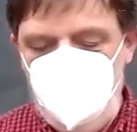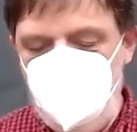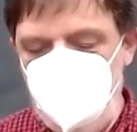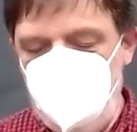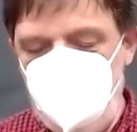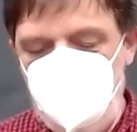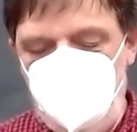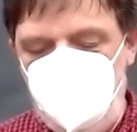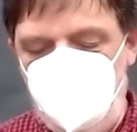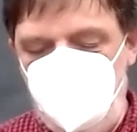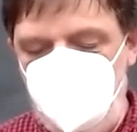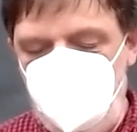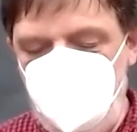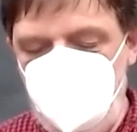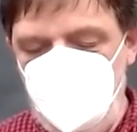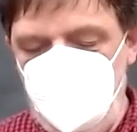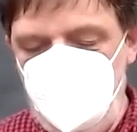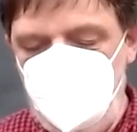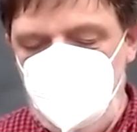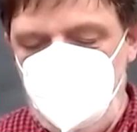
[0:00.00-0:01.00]

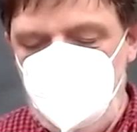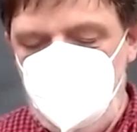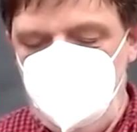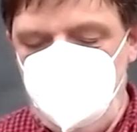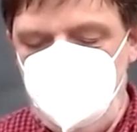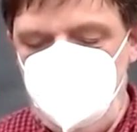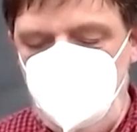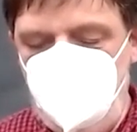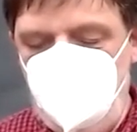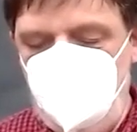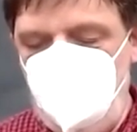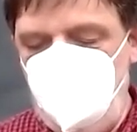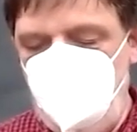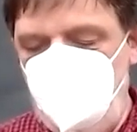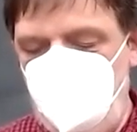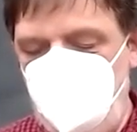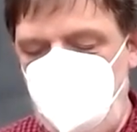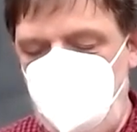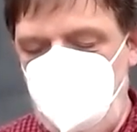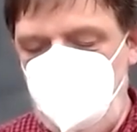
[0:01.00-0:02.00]
Um,
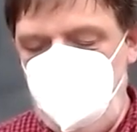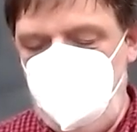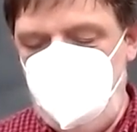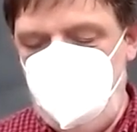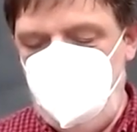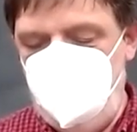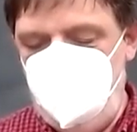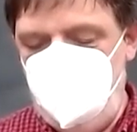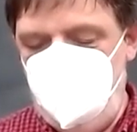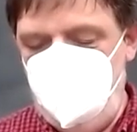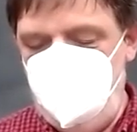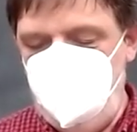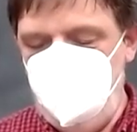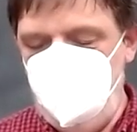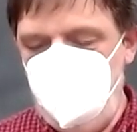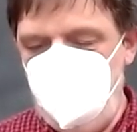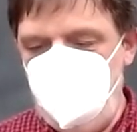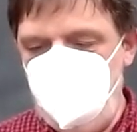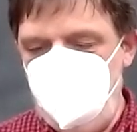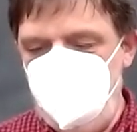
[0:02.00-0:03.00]
so uh,
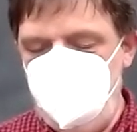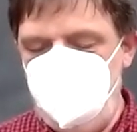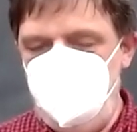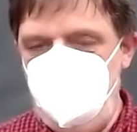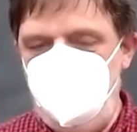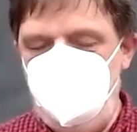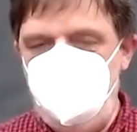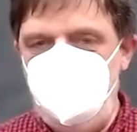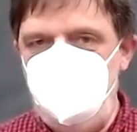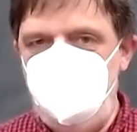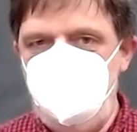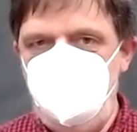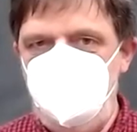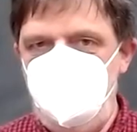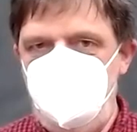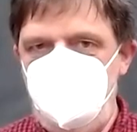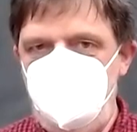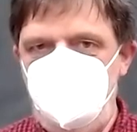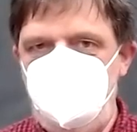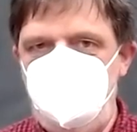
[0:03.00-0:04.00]
you know, it's not
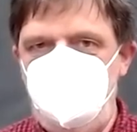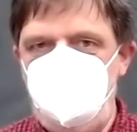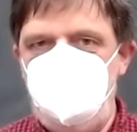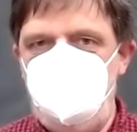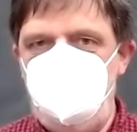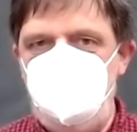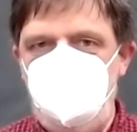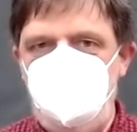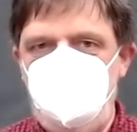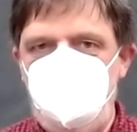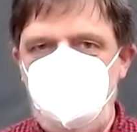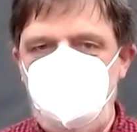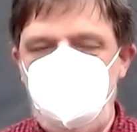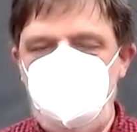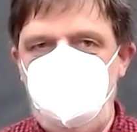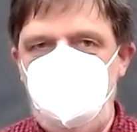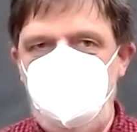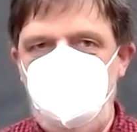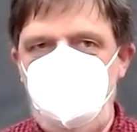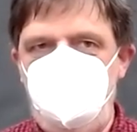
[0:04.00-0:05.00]
easy to say
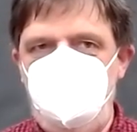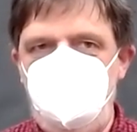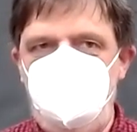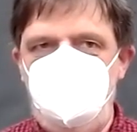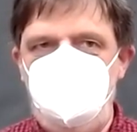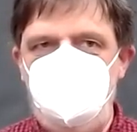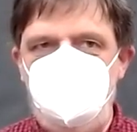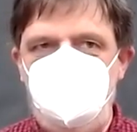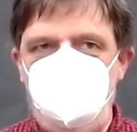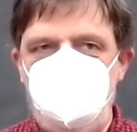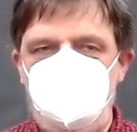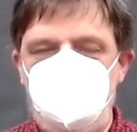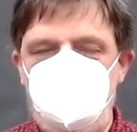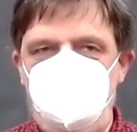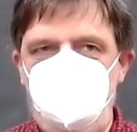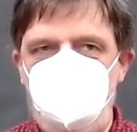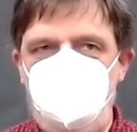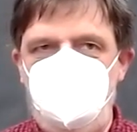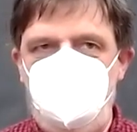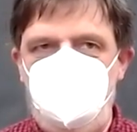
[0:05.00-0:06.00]
those things.
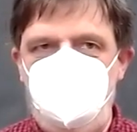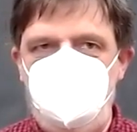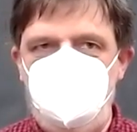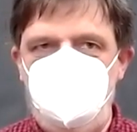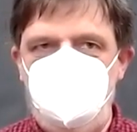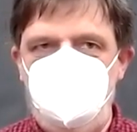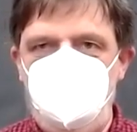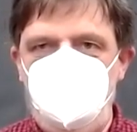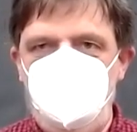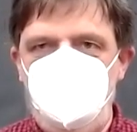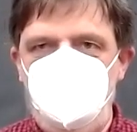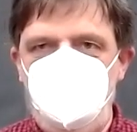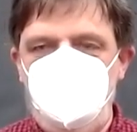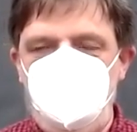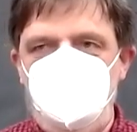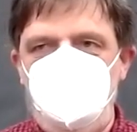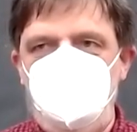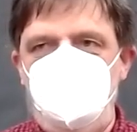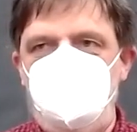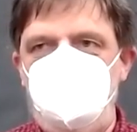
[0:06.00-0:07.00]
It's like
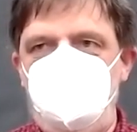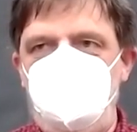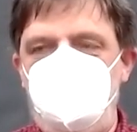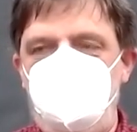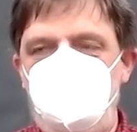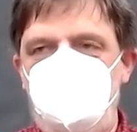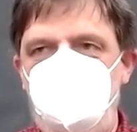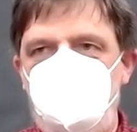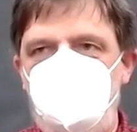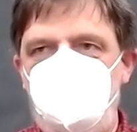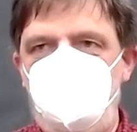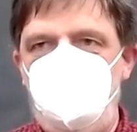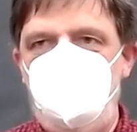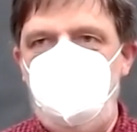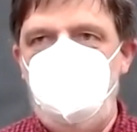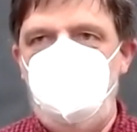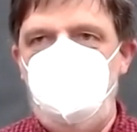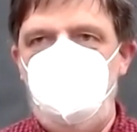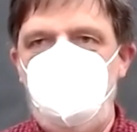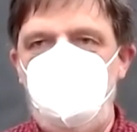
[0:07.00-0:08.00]

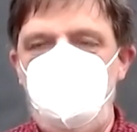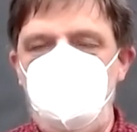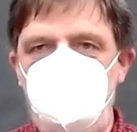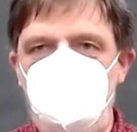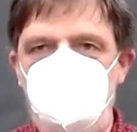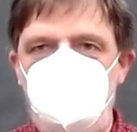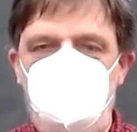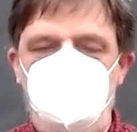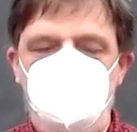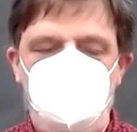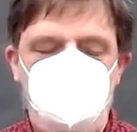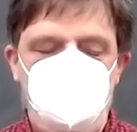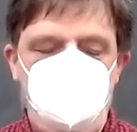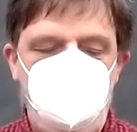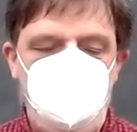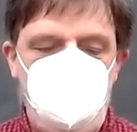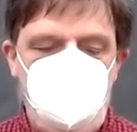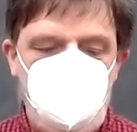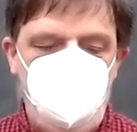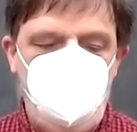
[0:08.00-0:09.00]
um, meaning.
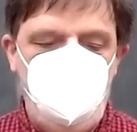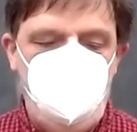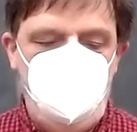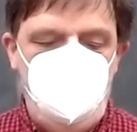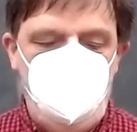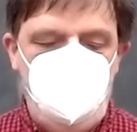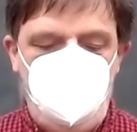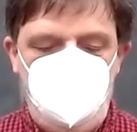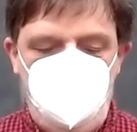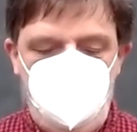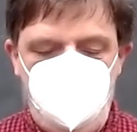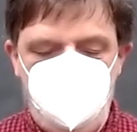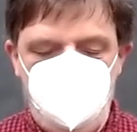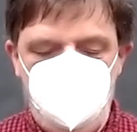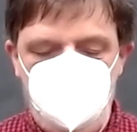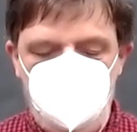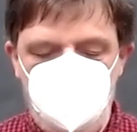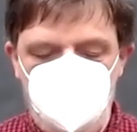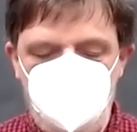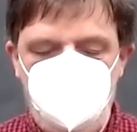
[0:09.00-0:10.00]
Therefore, if
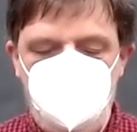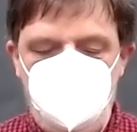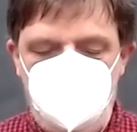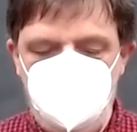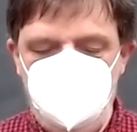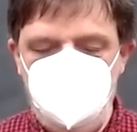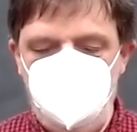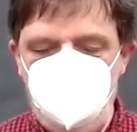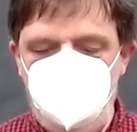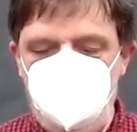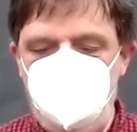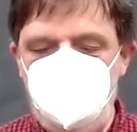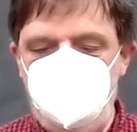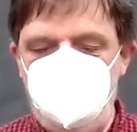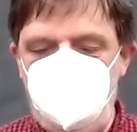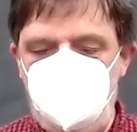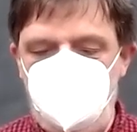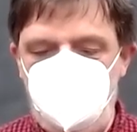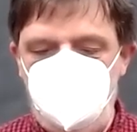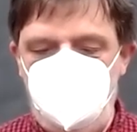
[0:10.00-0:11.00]
you do find something to
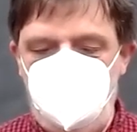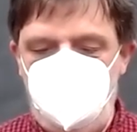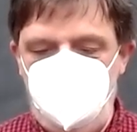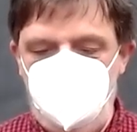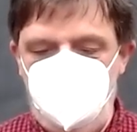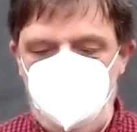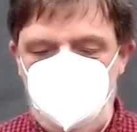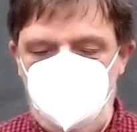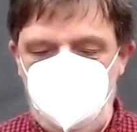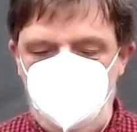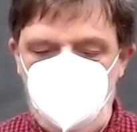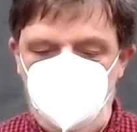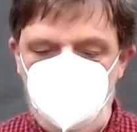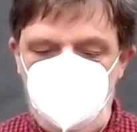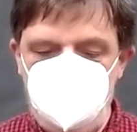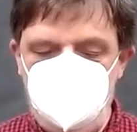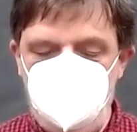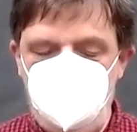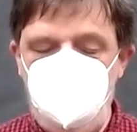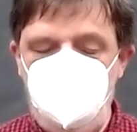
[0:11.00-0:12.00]
say about it, that will
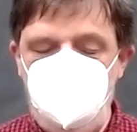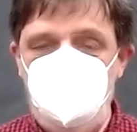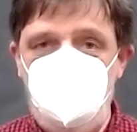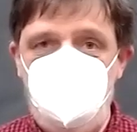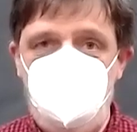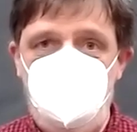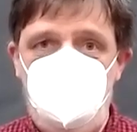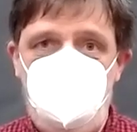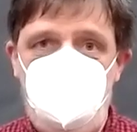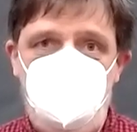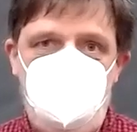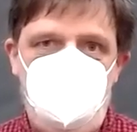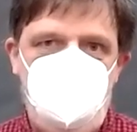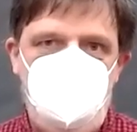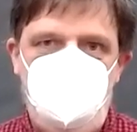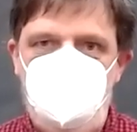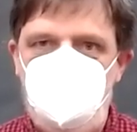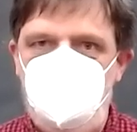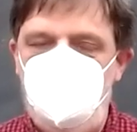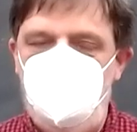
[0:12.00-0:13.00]
be something you
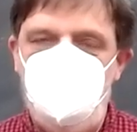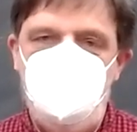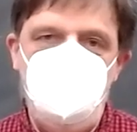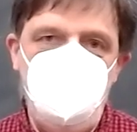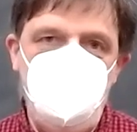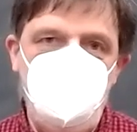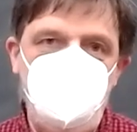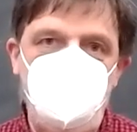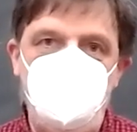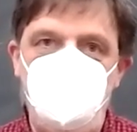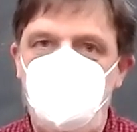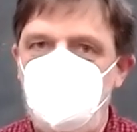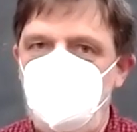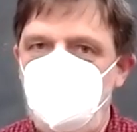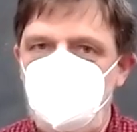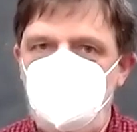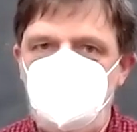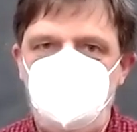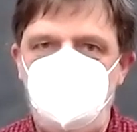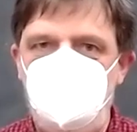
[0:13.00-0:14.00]
can argue
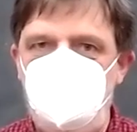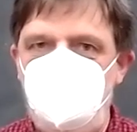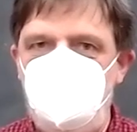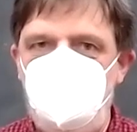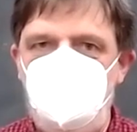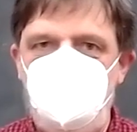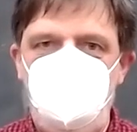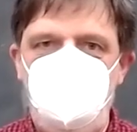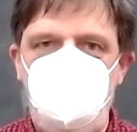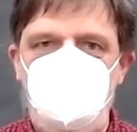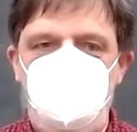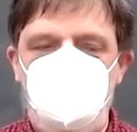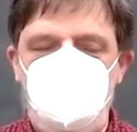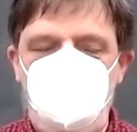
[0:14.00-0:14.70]
for, try to